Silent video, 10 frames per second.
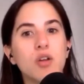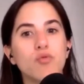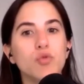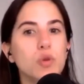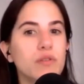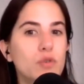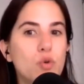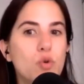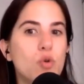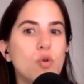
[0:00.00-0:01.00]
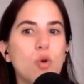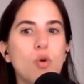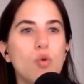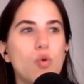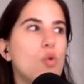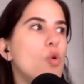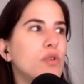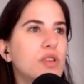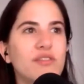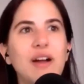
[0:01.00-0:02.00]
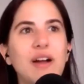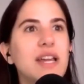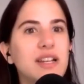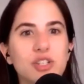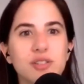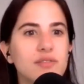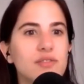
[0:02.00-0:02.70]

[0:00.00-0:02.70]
rule of law or the foundations of a